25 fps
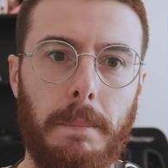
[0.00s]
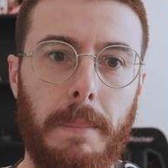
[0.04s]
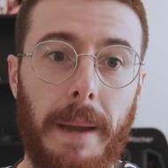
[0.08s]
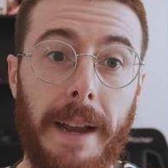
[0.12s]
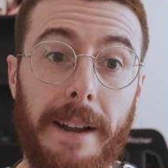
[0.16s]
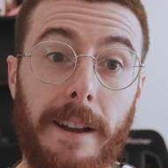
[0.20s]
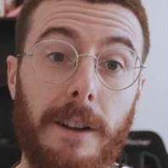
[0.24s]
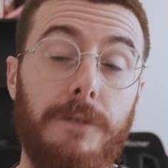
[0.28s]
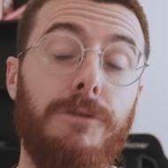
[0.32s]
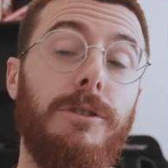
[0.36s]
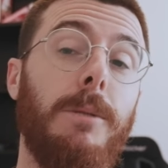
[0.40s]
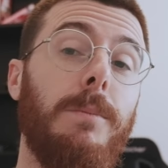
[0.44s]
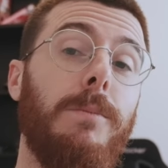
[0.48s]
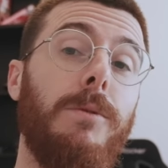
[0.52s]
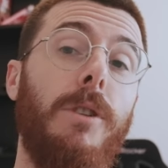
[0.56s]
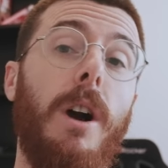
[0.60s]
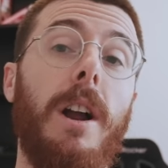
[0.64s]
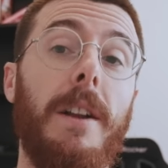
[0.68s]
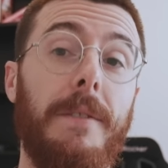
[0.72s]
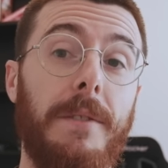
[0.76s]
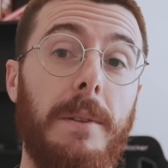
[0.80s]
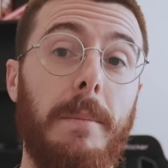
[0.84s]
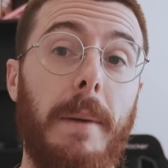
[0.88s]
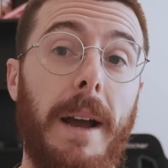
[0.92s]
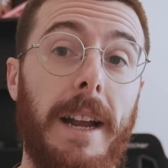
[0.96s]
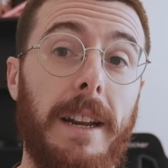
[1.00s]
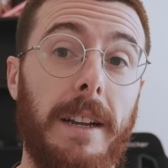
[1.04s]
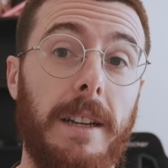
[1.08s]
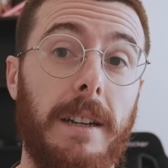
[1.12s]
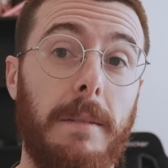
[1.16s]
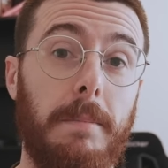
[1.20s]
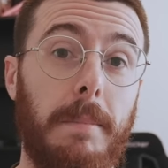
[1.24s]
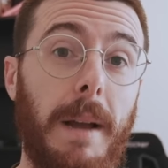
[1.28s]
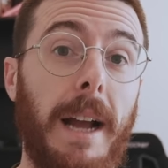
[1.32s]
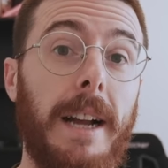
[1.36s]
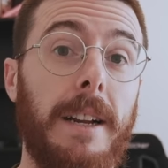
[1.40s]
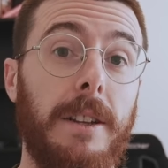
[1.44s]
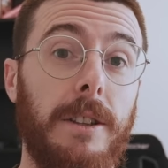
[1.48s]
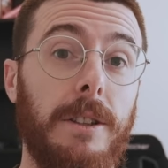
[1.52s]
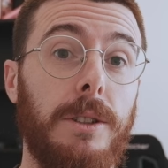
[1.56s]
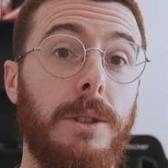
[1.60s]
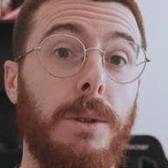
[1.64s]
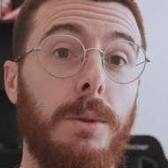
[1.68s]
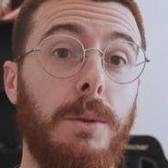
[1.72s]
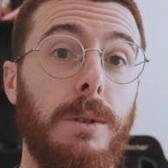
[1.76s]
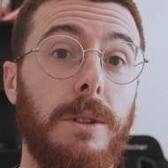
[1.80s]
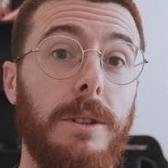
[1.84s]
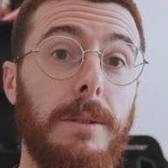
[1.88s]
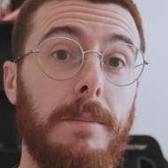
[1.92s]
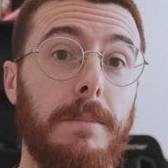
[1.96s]
Pecco dropped right off the back, back of the
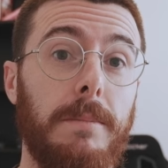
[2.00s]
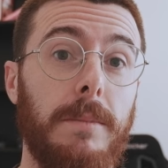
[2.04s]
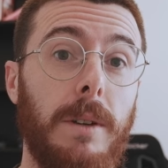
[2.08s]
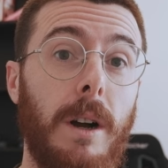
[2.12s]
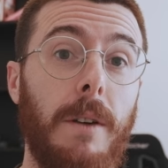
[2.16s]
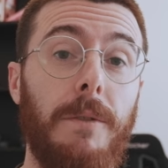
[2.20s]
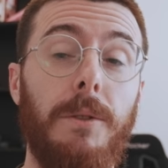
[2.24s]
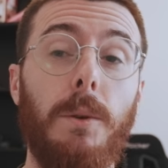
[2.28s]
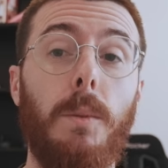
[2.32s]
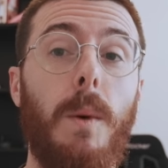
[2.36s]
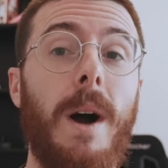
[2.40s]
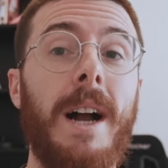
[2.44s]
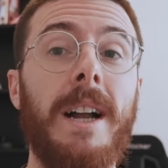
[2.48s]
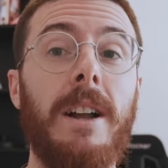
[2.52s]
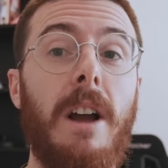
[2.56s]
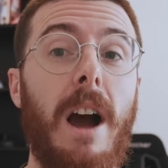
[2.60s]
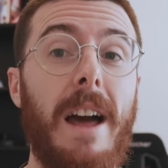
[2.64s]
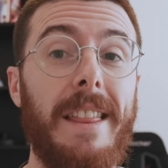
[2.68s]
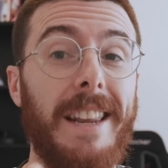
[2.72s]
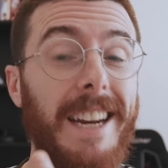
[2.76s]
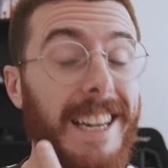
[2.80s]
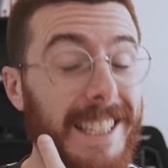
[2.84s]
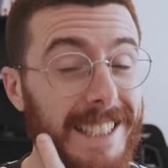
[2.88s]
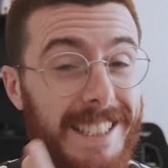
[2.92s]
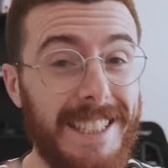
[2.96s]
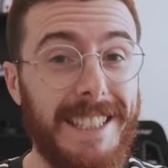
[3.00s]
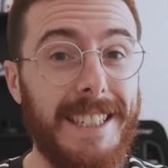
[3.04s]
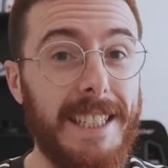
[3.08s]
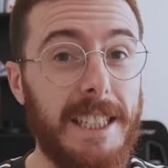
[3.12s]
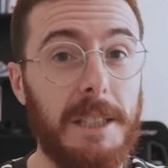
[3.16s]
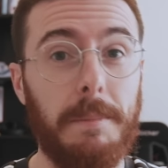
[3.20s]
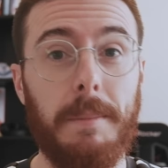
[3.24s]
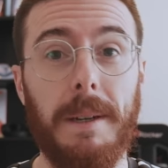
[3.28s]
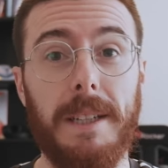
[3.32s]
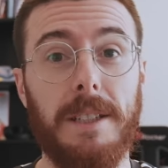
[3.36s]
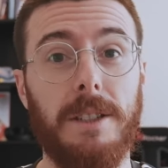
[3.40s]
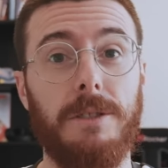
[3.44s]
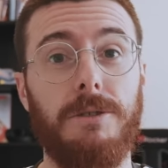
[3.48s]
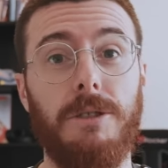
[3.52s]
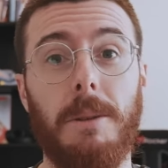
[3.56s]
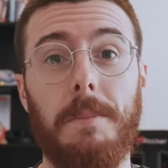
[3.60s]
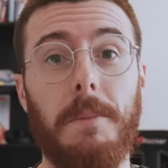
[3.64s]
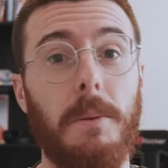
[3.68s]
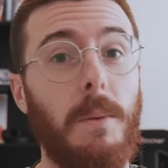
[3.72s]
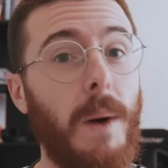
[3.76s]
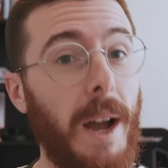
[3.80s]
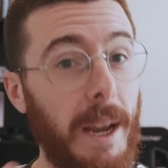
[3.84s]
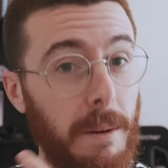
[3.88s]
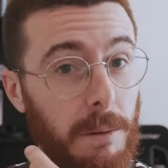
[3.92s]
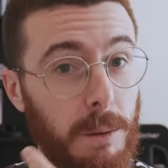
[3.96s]
two of them. Of the one guy that I didn't expect to drop
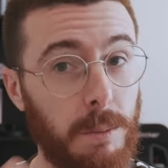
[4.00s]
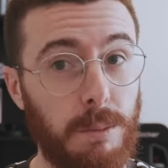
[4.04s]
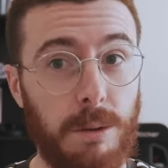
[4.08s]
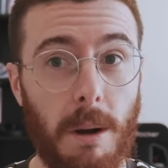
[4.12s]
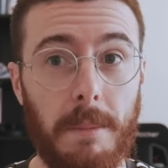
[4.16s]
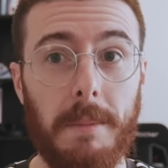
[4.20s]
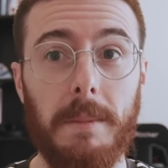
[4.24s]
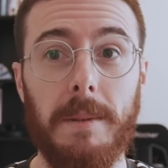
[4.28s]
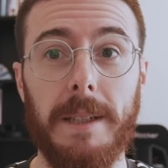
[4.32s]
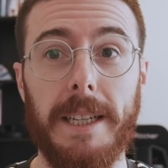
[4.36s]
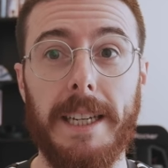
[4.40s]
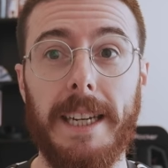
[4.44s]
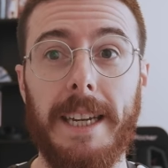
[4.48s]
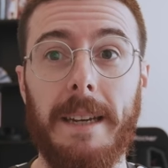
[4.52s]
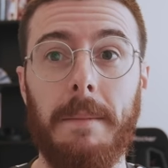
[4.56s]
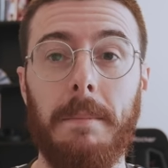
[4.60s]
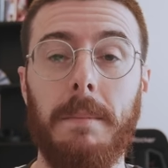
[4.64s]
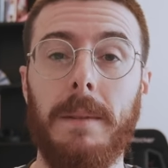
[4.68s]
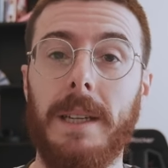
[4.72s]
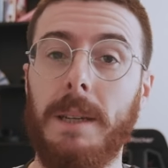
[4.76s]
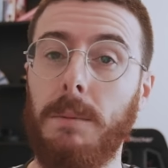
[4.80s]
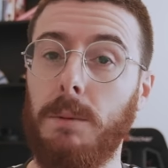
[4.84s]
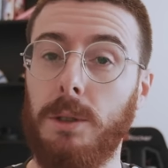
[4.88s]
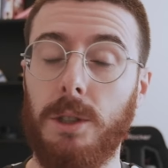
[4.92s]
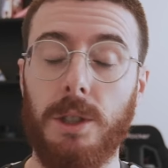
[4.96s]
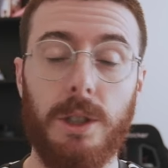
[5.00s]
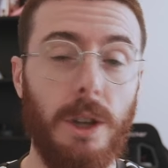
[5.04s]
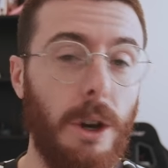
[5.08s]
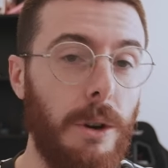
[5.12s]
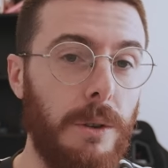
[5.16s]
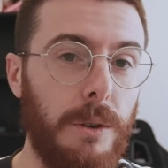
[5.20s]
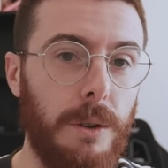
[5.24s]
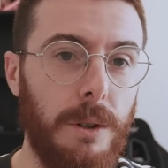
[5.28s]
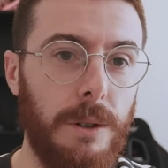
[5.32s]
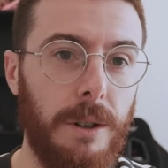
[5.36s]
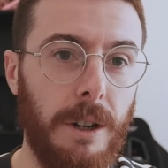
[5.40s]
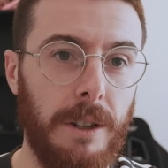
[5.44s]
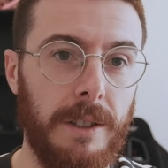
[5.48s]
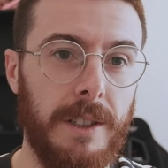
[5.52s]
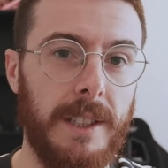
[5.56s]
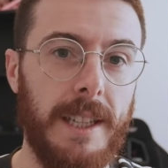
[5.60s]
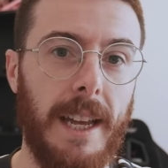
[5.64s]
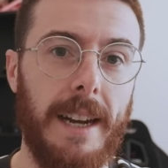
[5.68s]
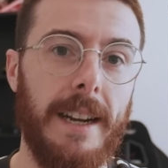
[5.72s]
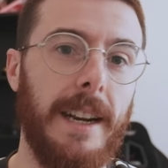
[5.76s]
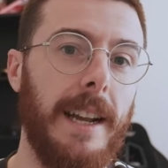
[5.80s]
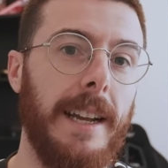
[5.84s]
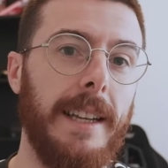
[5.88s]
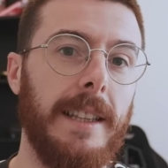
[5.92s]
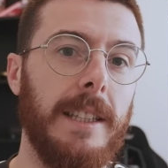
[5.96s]
away, it was probably him. He was so good on
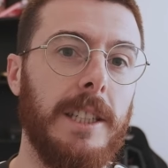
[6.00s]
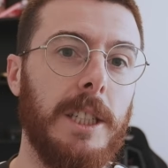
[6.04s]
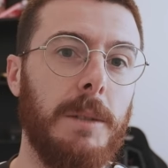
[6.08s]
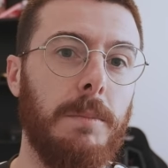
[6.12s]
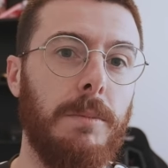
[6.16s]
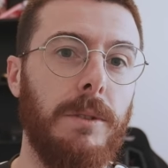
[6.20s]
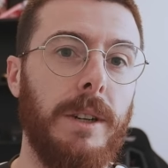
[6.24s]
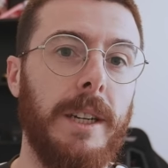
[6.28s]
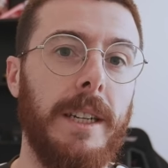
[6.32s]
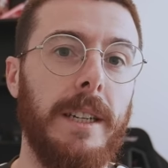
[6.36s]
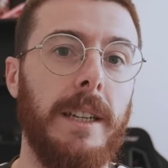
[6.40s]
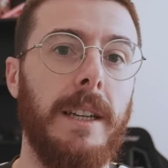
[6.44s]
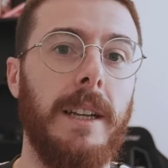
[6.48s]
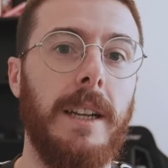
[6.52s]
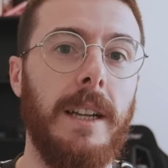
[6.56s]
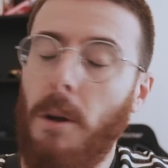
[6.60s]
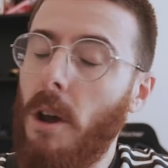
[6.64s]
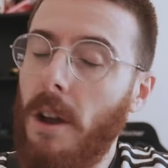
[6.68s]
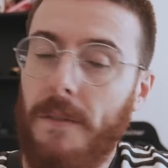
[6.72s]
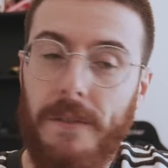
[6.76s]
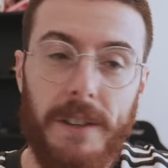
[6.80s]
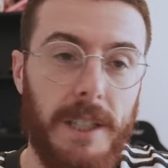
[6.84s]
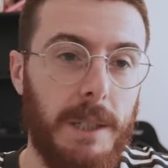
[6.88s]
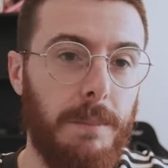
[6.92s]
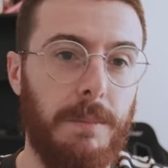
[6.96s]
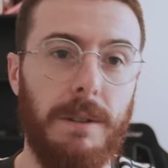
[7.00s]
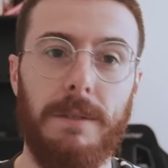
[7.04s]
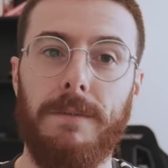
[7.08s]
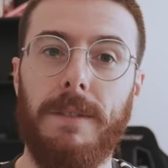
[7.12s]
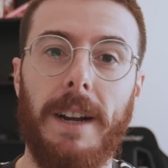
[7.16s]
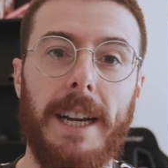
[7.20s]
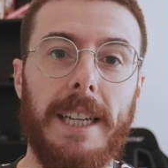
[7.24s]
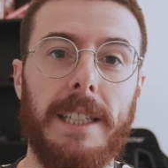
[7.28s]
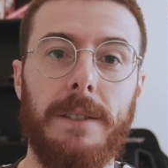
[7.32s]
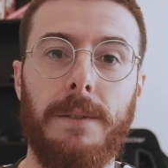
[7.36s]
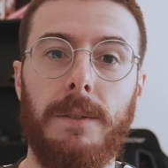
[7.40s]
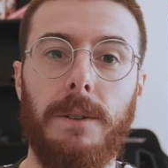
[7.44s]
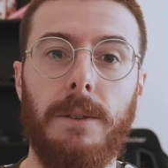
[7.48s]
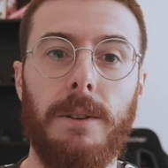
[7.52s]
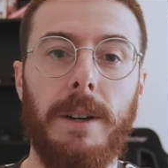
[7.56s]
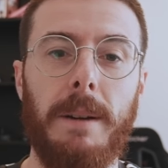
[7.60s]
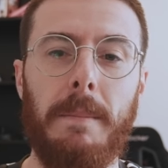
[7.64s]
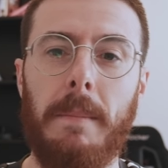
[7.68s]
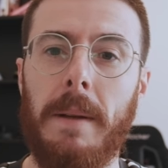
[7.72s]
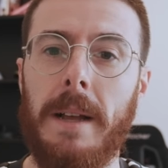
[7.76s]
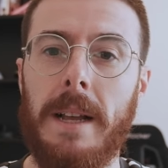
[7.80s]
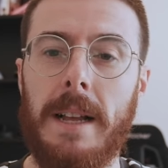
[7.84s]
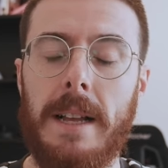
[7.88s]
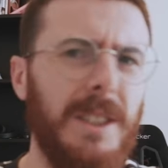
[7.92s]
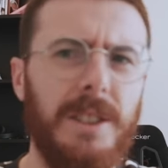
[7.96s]
Saturday in the sprint. Perfect sprint race for him.